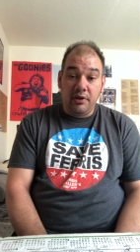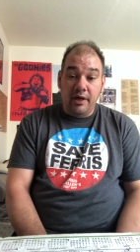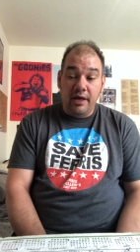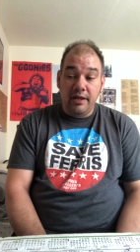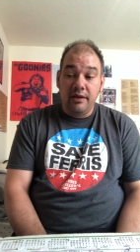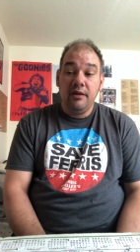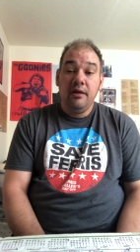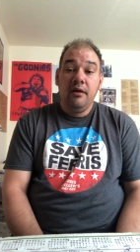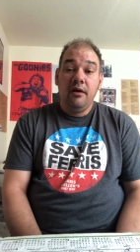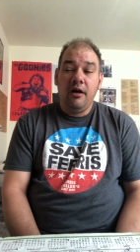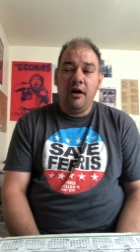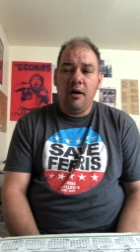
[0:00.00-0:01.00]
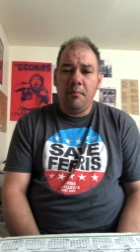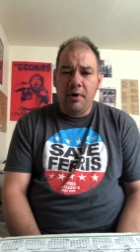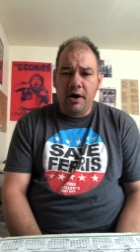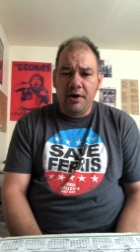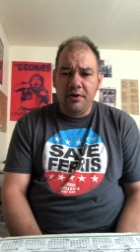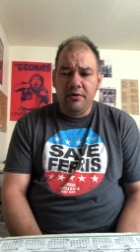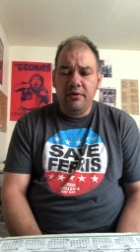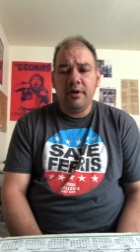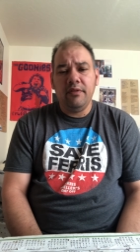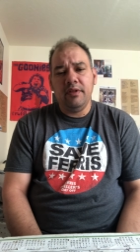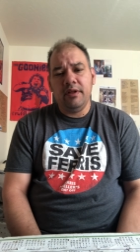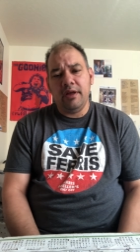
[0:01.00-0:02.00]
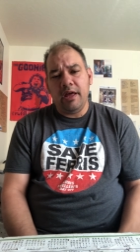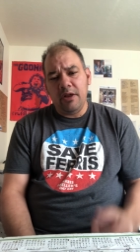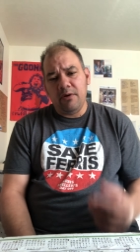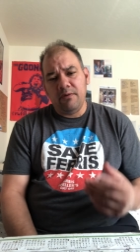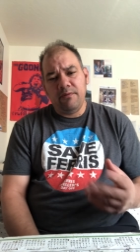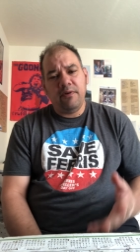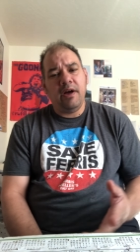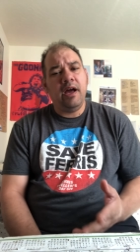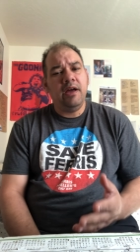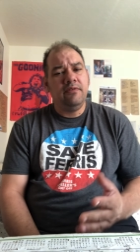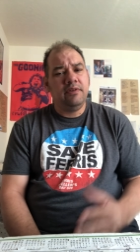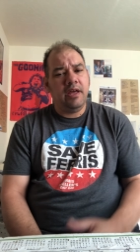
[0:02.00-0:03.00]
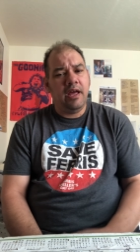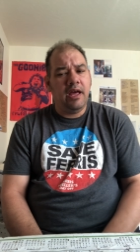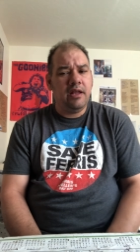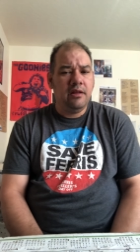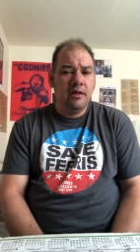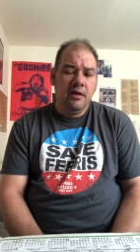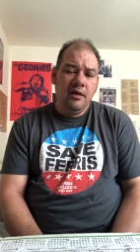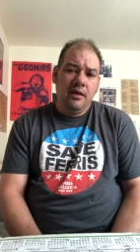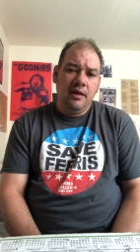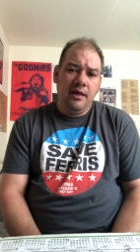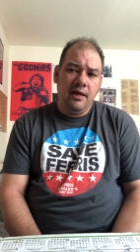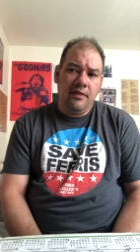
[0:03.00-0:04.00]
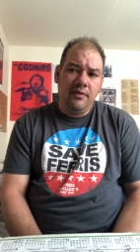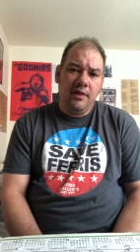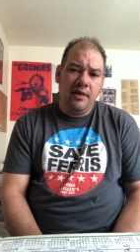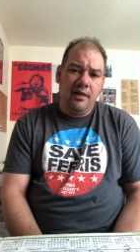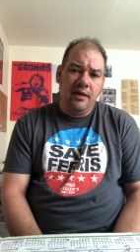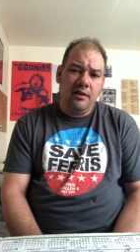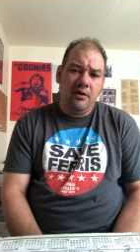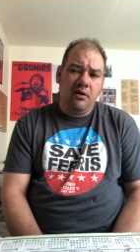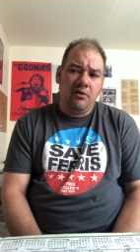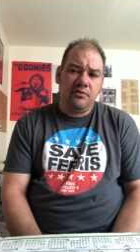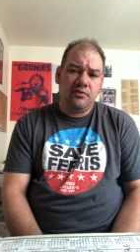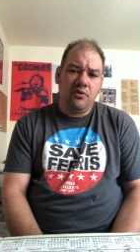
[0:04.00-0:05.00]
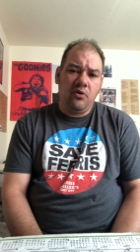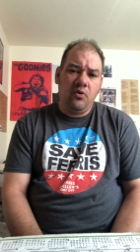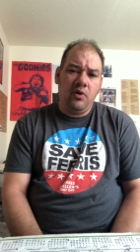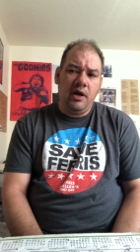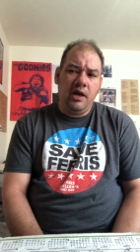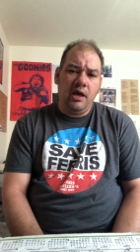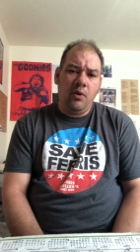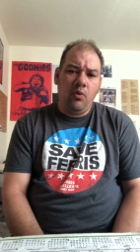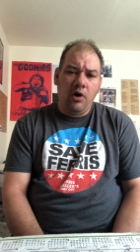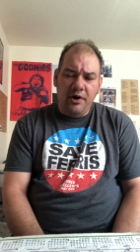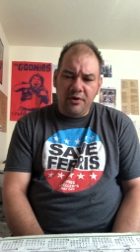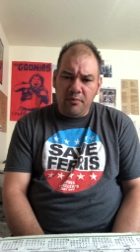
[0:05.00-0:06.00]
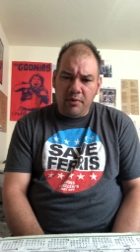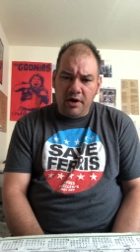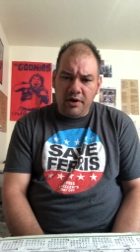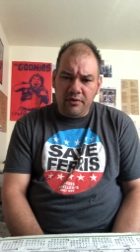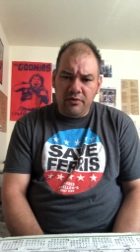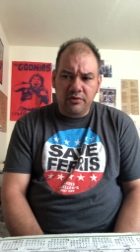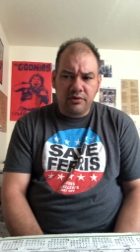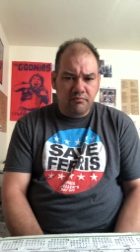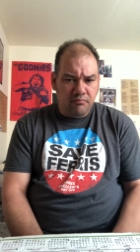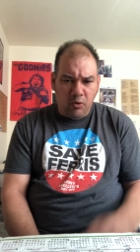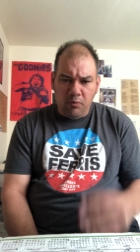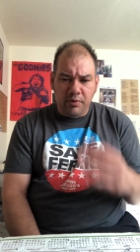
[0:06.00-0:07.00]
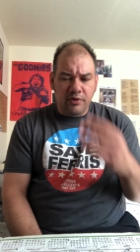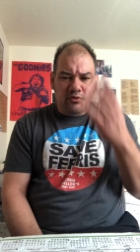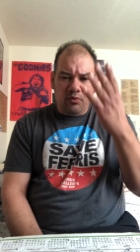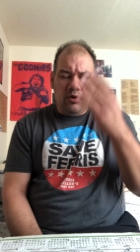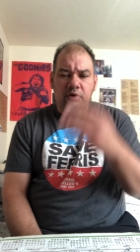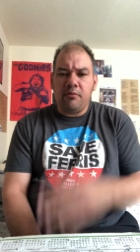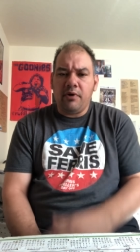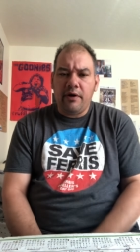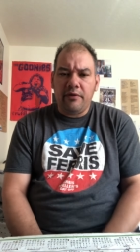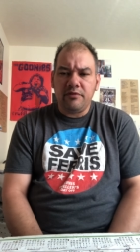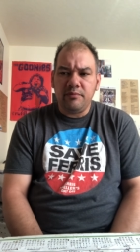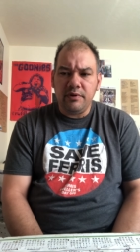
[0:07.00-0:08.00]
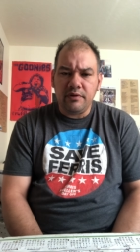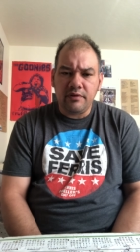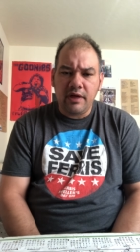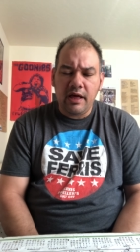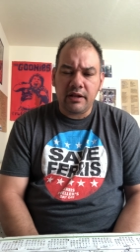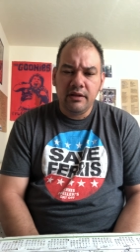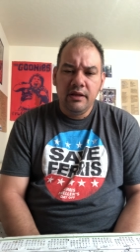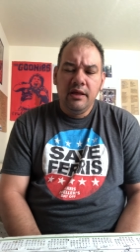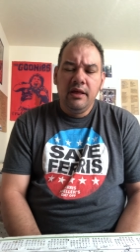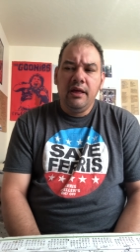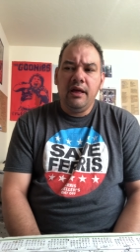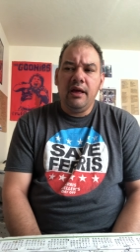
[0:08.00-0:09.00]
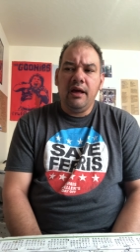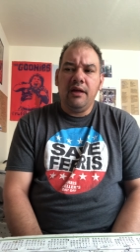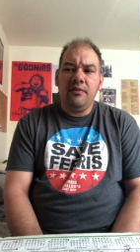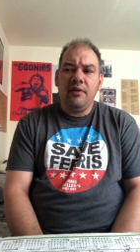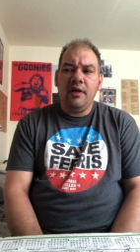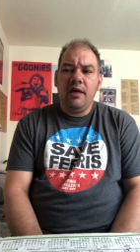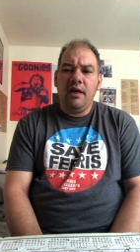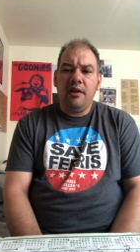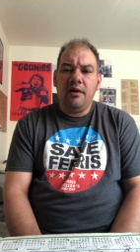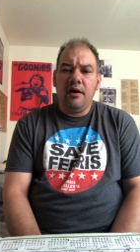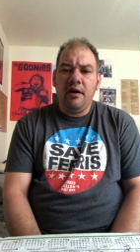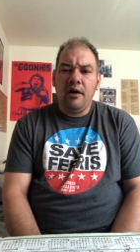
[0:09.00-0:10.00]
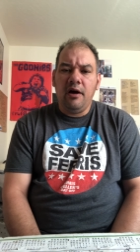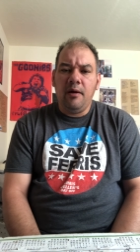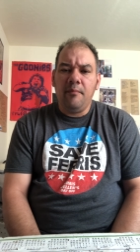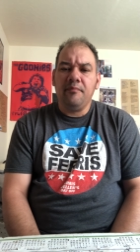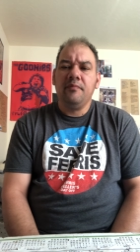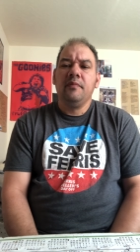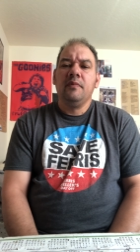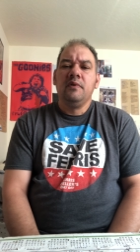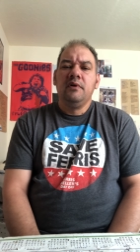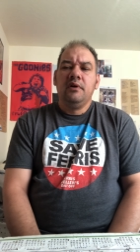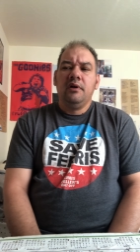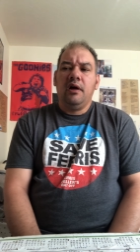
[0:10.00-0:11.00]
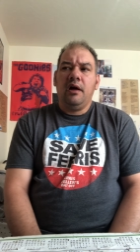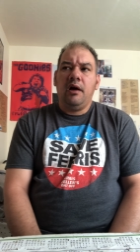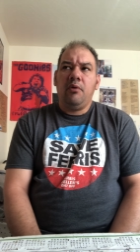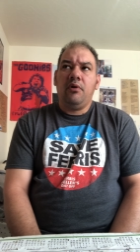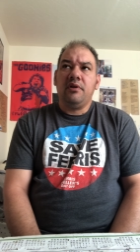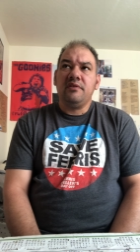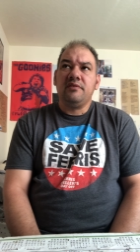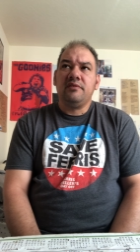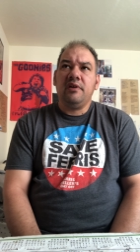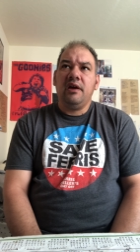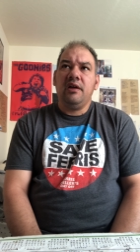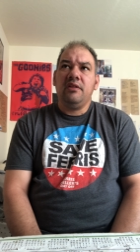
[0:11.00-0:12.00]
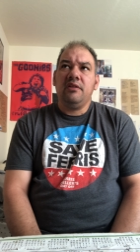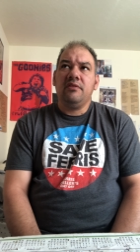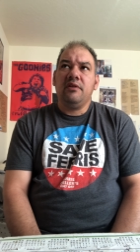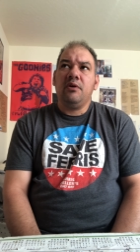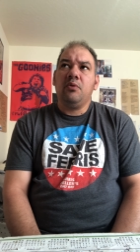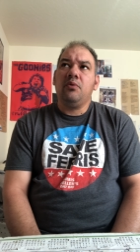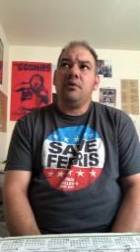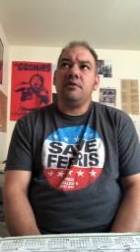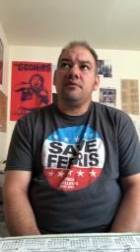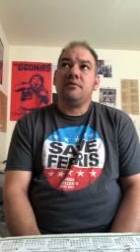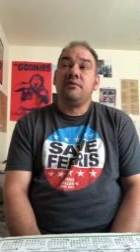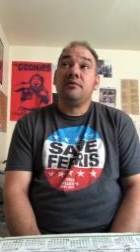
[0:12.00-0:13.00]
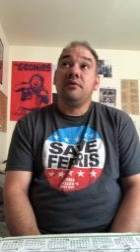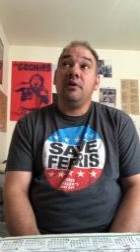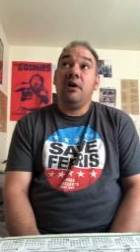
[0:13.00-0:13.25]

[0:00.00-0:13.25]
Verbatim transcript: Light uh, bottle and then an 805 can and then also a water bottle, a whole bunch of water bottles to be exact. And then um, I want to say there was...